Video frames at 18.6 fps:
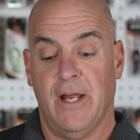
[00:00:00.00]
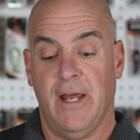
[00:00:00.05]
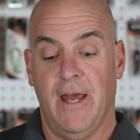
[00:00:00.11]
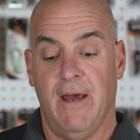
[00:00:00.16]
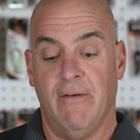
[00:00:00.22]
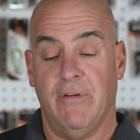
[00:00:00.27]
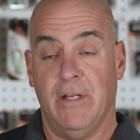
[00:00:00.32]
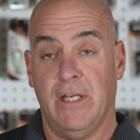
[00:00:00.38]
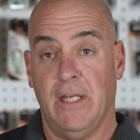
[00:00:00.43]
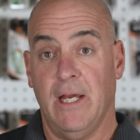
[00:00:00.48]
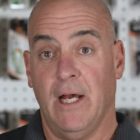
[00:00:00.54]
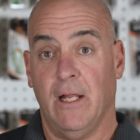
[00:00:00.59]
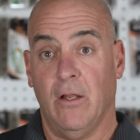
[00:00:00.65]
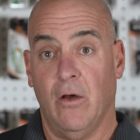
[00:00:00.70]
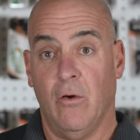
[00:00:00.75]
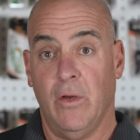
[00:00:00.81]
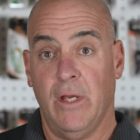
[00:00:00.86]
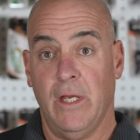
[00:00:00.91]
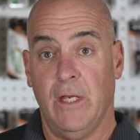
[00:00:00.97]
I have in
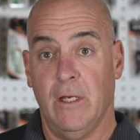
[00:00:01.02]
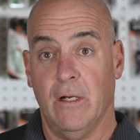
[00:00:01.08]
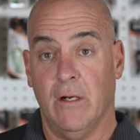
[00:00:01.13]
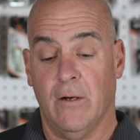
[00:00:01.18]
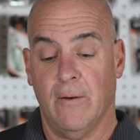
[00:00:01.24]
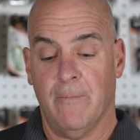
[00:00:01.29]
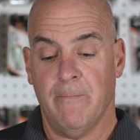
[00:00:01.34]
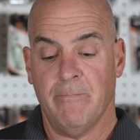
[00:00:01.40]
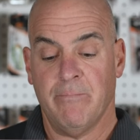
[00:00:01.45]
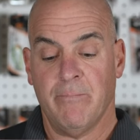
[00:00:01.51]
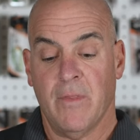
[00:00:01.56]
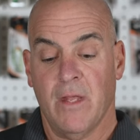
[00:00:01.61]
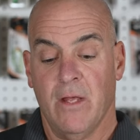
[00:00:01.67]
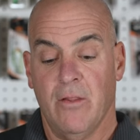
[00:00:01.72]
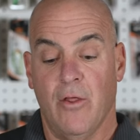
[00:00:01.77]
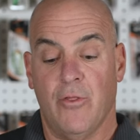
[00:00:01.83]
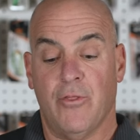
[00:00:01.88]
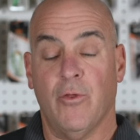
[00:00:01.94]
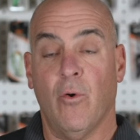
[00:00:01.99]
yellow here,
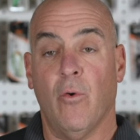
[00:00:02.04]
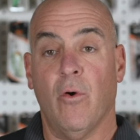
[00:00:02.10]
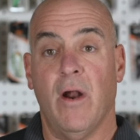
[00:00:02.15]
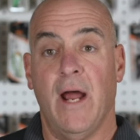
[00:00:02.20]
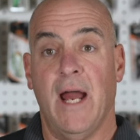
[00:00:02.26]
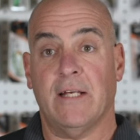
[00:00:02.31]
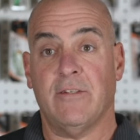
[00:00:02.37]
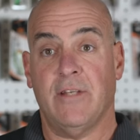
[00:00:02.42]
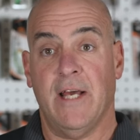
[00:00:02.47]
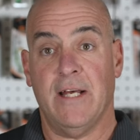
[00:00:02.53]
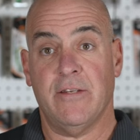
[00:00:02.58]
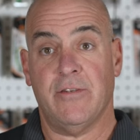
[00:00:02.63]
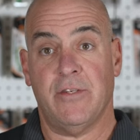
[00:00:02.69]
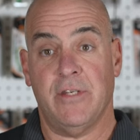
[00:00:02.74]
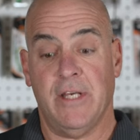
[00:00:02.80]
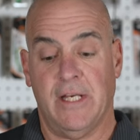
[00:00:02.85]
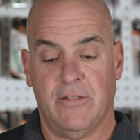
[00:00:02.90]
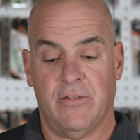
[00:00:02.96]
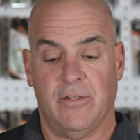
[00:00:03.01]
the thorax has
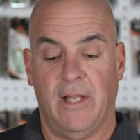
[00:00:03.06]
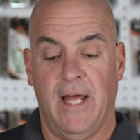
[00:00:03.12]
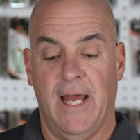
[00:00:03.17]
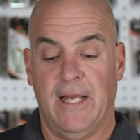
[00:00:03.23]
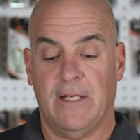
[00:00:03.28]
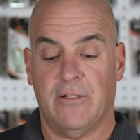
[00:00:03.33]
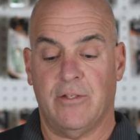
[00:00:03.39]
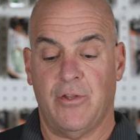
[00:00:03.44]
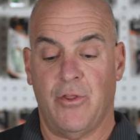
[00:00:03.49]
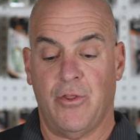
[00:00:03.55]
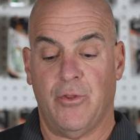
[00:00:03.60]
six legs,